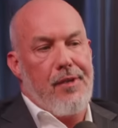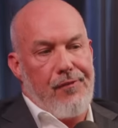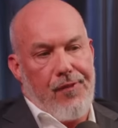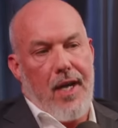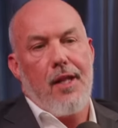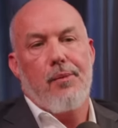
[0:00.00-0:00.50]

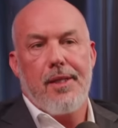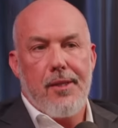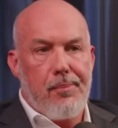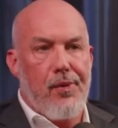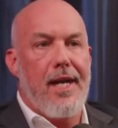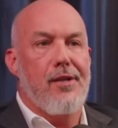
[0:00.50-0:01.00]
following the
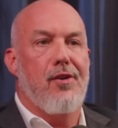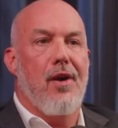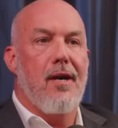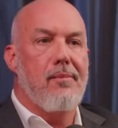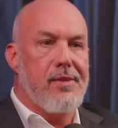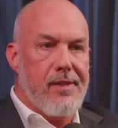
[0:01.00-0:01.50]

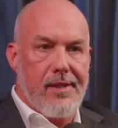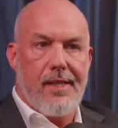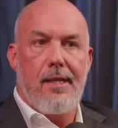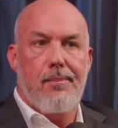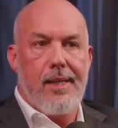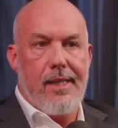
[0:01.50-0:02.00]
breadcrumbs,
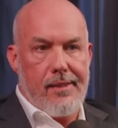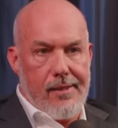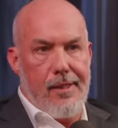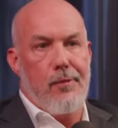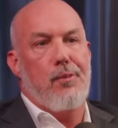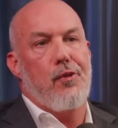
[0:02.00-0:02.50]
keeping it
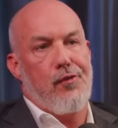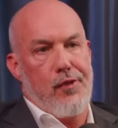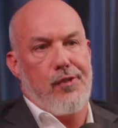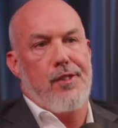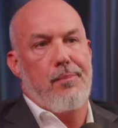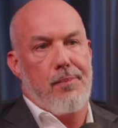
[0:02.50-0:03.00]
simple for
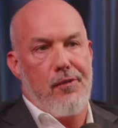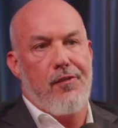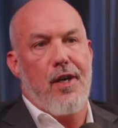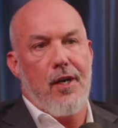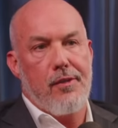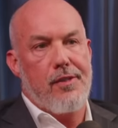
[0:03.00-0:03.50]
simple
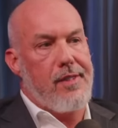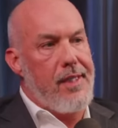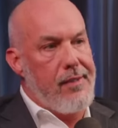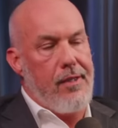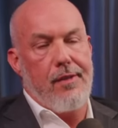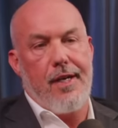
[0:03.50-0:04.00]
folks
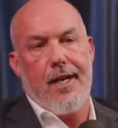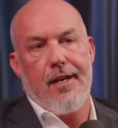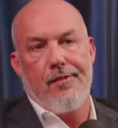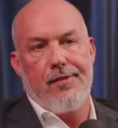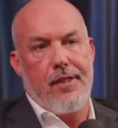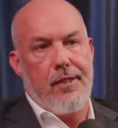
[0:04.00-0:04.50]
that don't
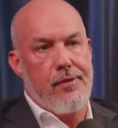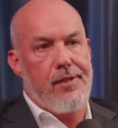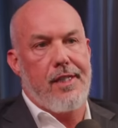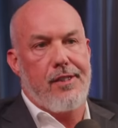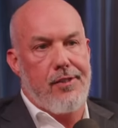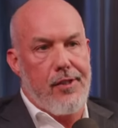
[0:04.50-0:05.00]
have, you know,
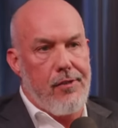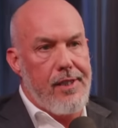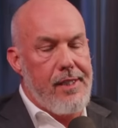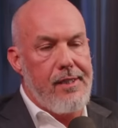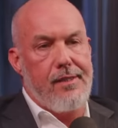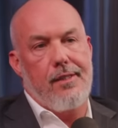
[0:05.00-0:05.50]
6
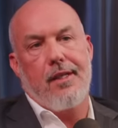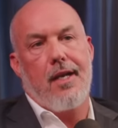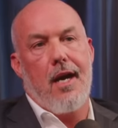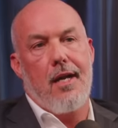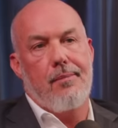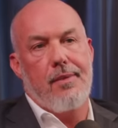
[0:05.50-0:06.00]
degrees in
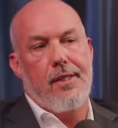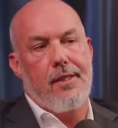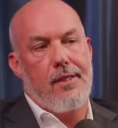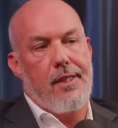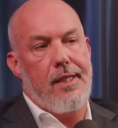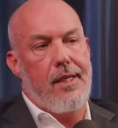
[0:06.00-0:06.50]

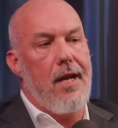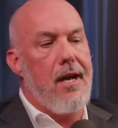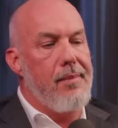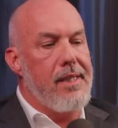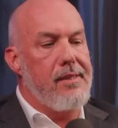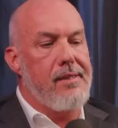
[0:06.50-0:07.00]

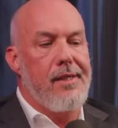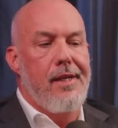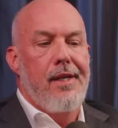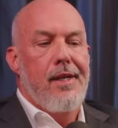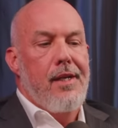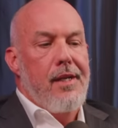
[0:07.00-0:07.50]
economics.
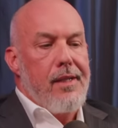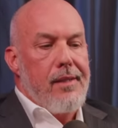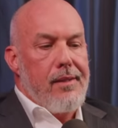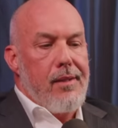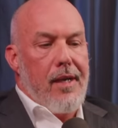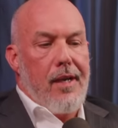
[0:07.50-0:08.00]

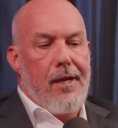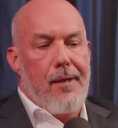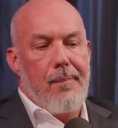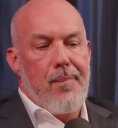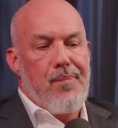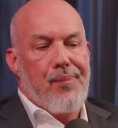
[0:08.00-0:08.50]

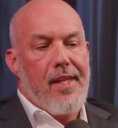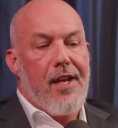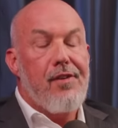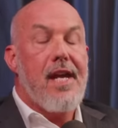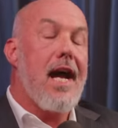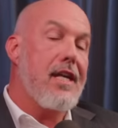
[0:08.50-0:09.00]

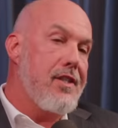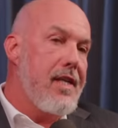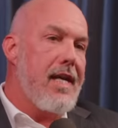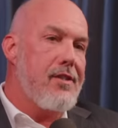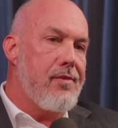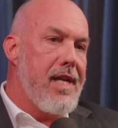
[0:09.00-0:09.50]
Every action
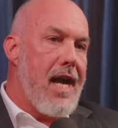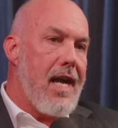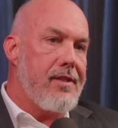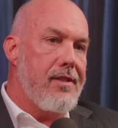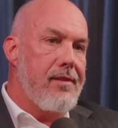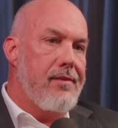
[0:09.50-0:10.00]
has a
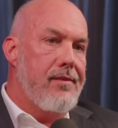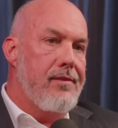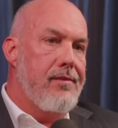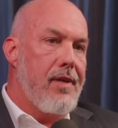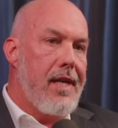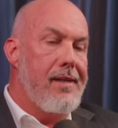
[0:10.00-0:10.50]
reaction,
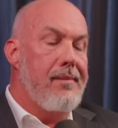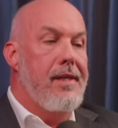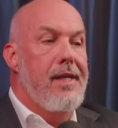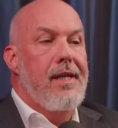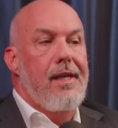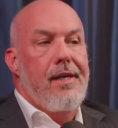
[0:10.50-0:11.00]
right?
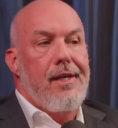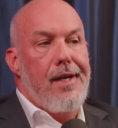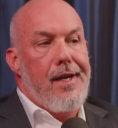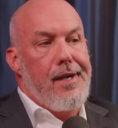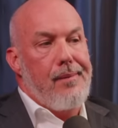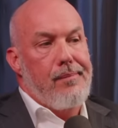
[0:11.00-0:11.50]

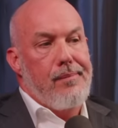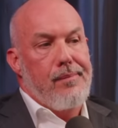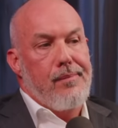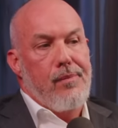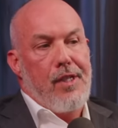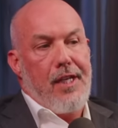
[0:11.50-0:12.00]

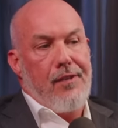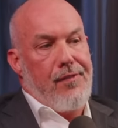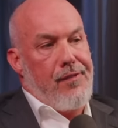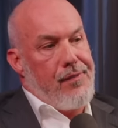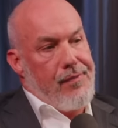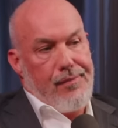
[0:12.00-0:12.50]
If